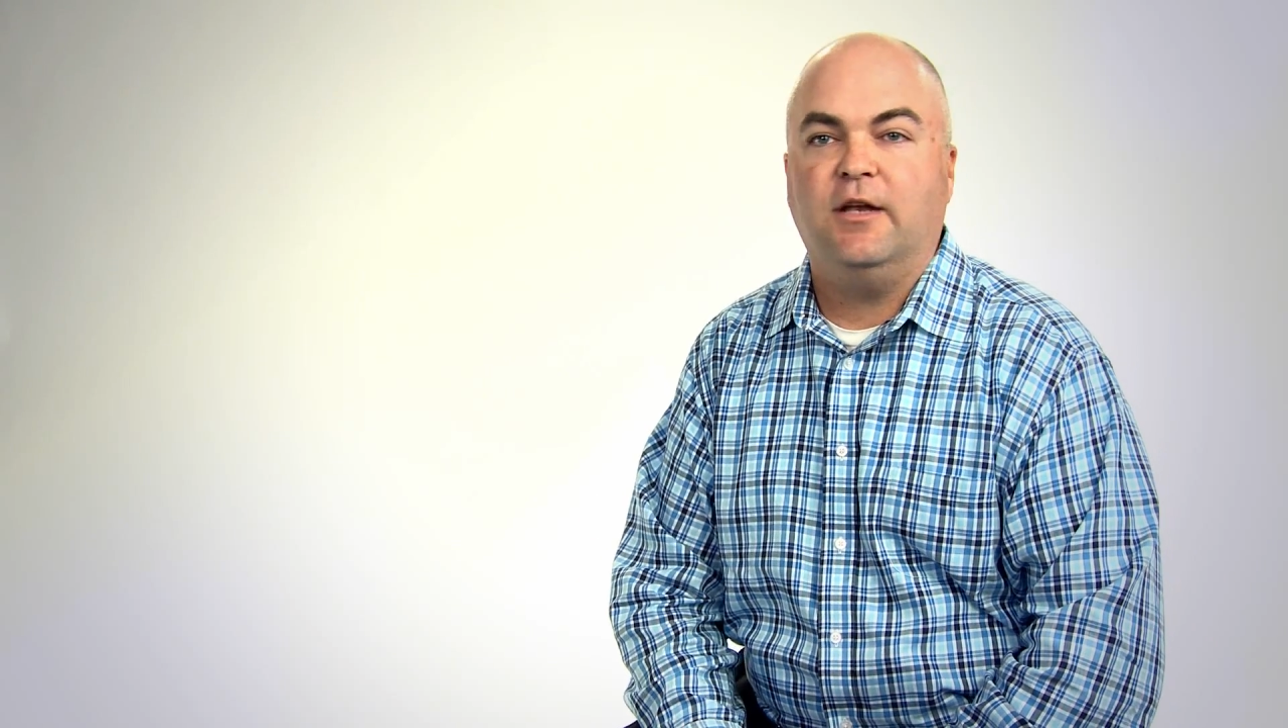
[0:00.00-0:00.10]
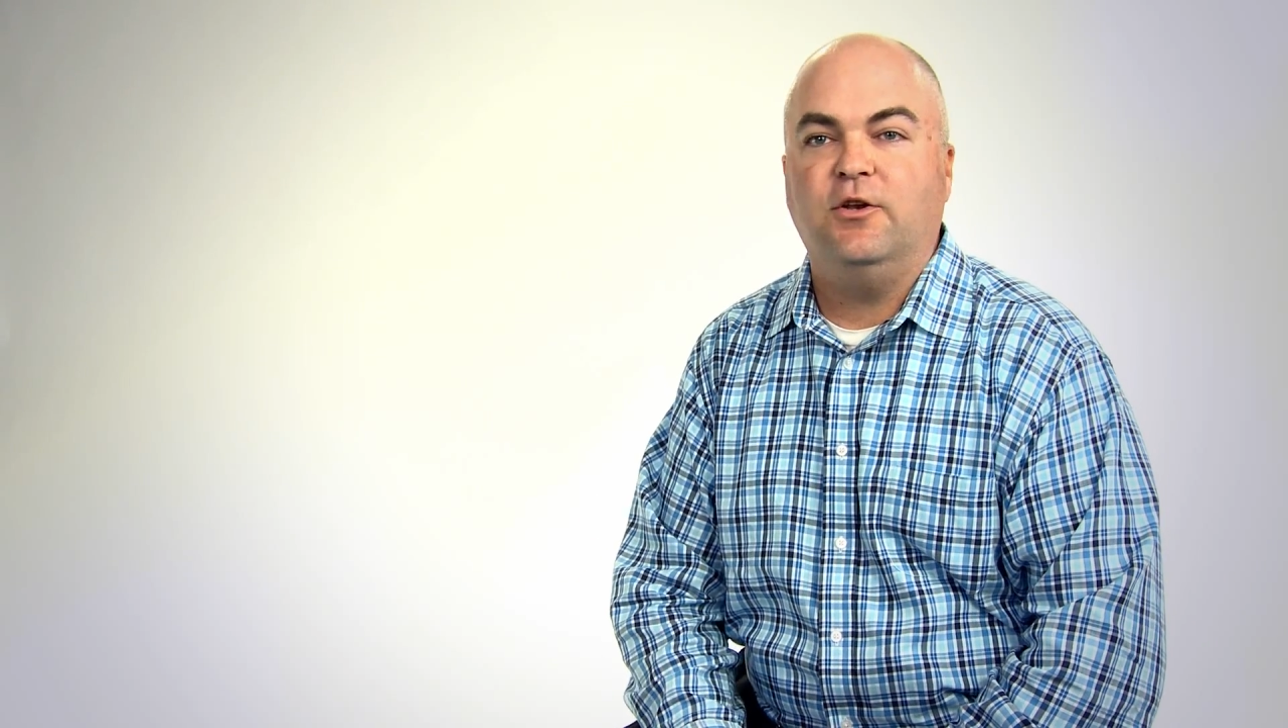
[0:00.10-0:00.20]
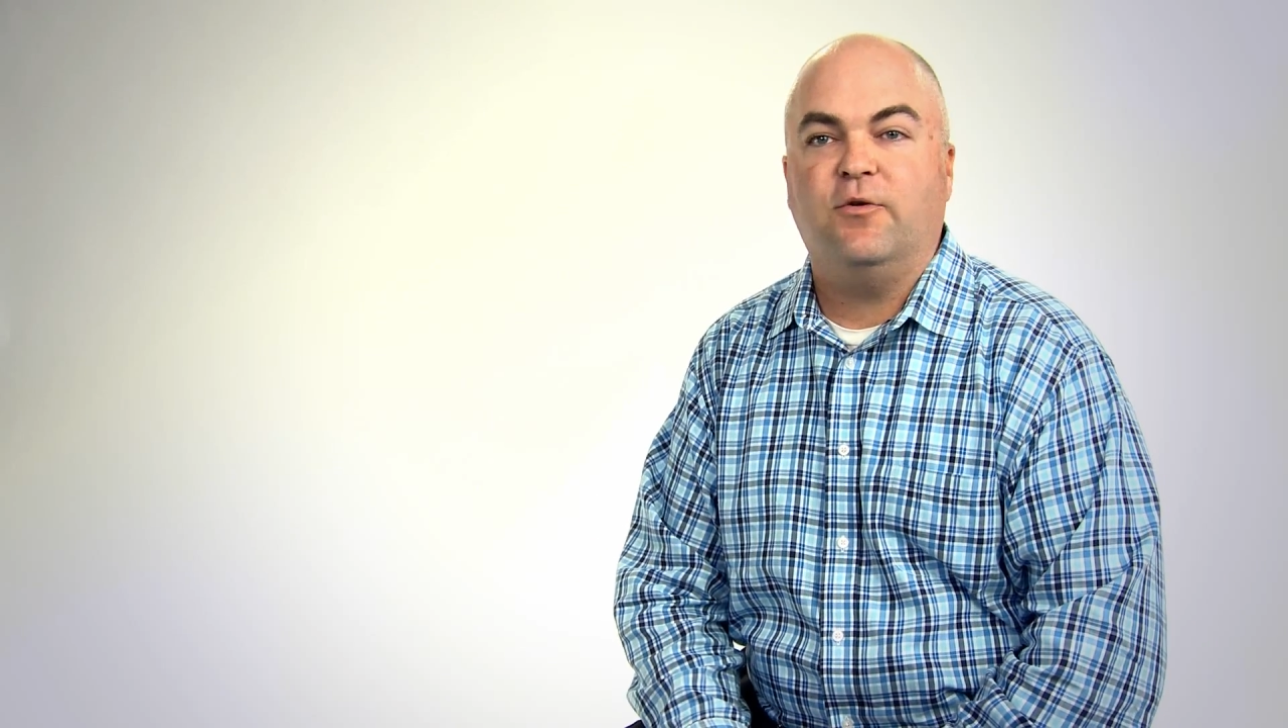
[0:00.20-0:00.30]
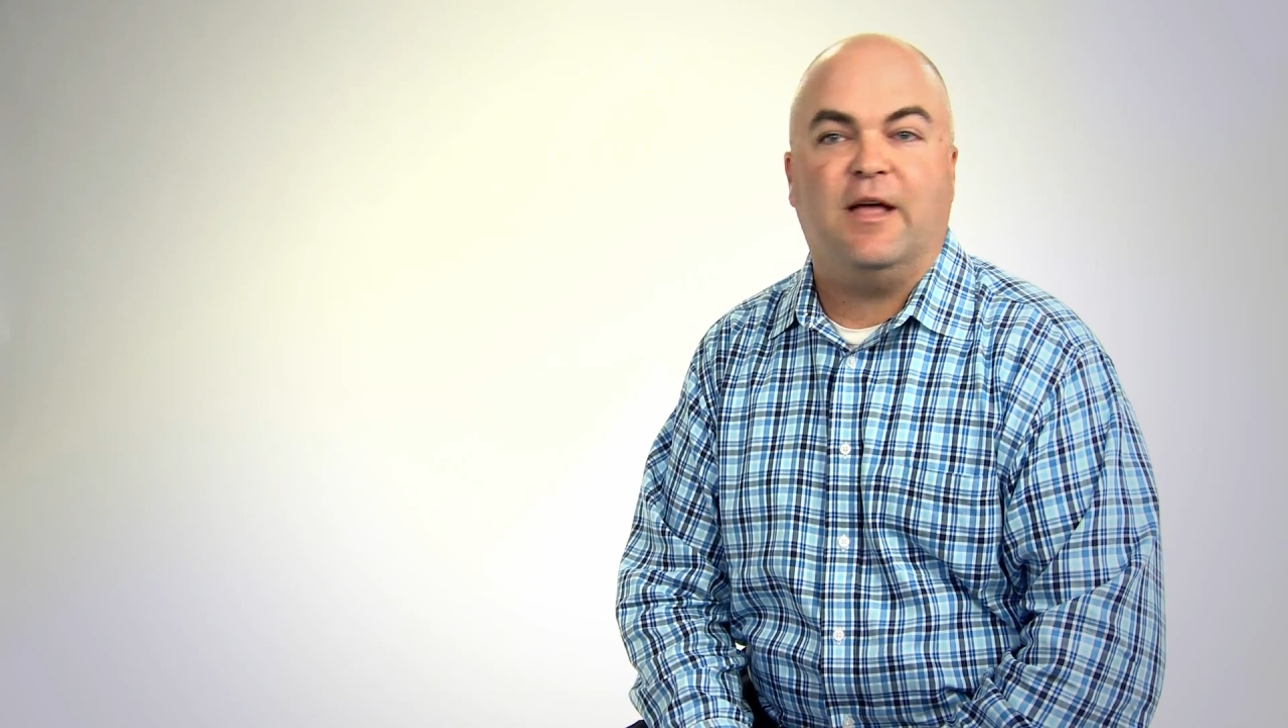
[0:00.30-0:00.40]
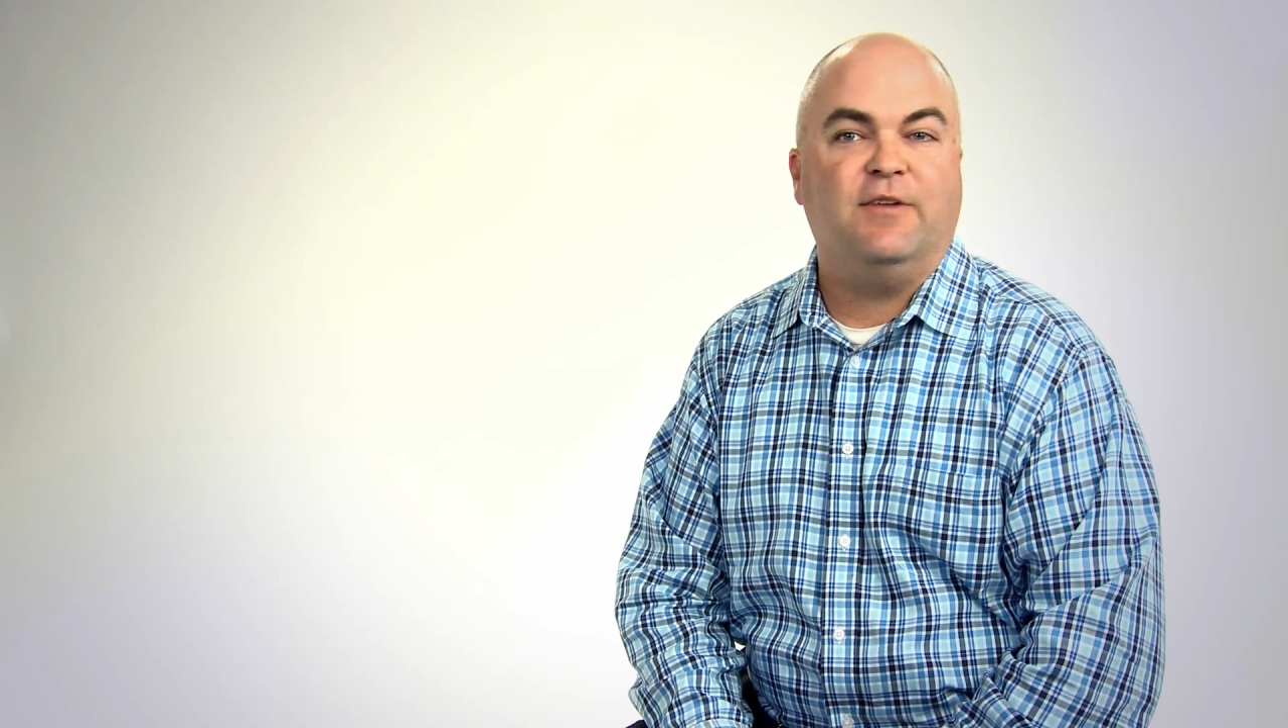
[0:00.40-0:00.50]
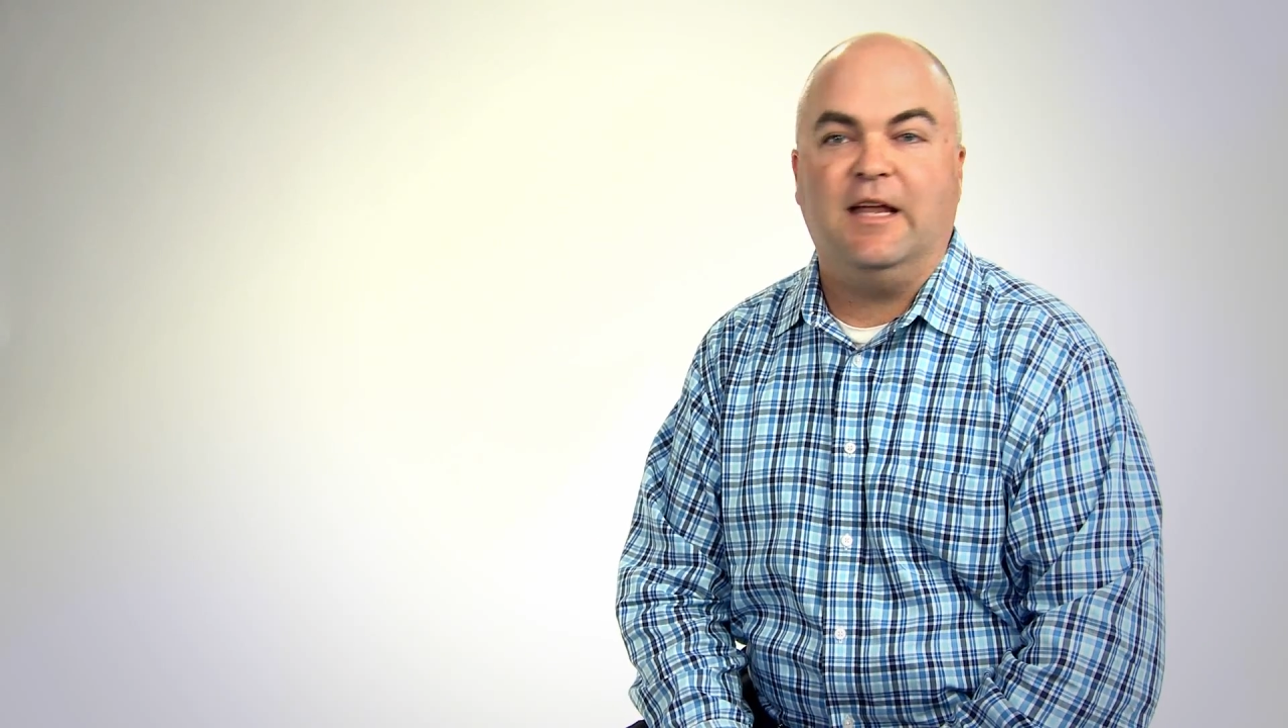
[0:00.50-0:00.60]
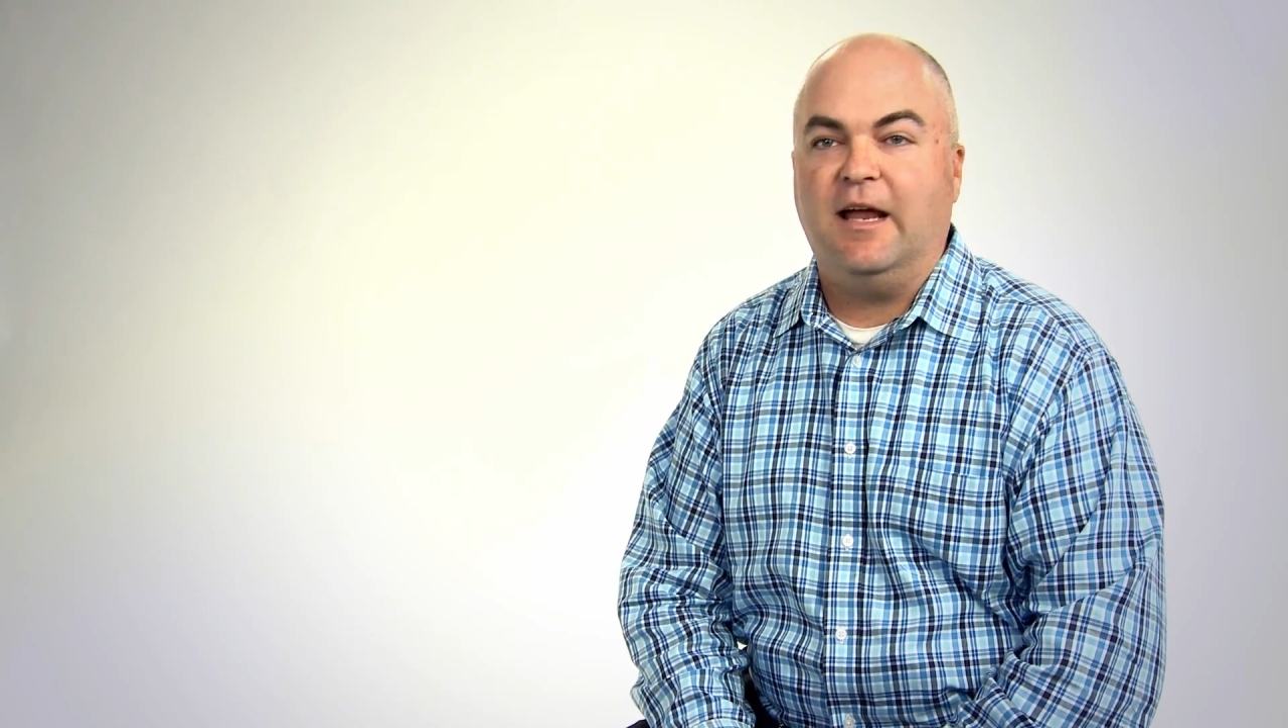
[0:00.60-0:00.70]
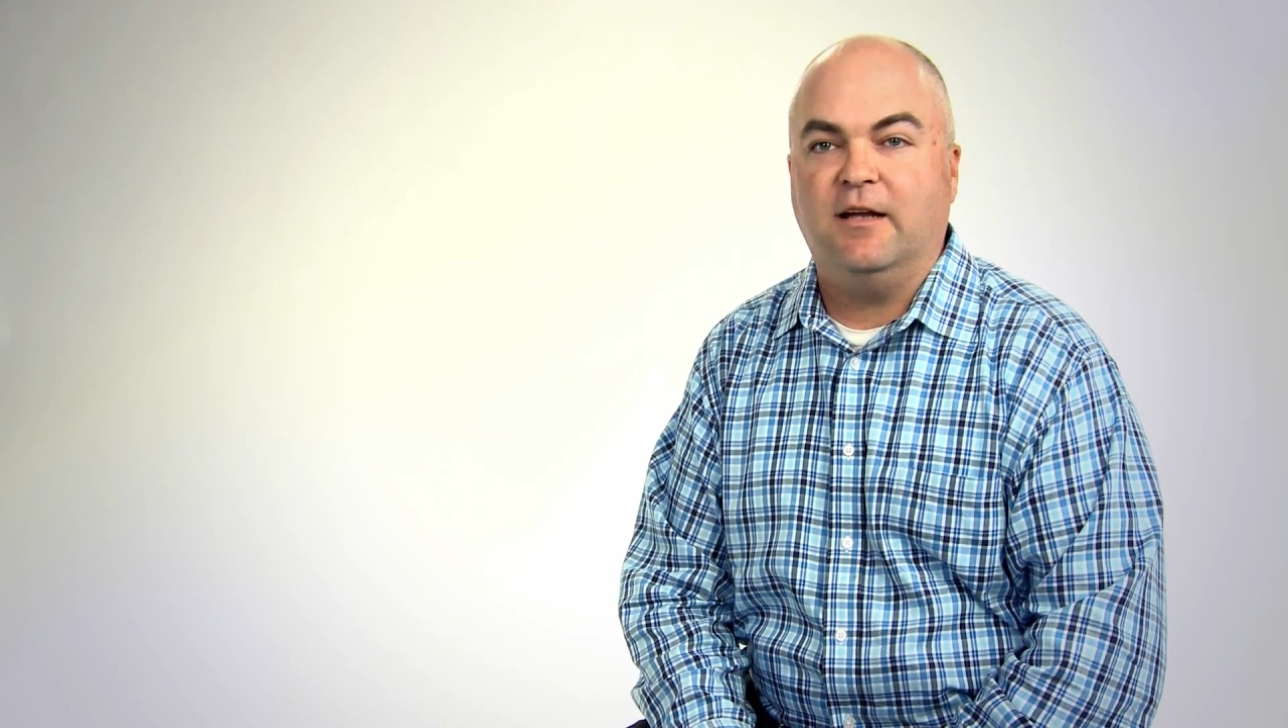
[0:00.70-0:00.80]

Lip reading: and you don't have any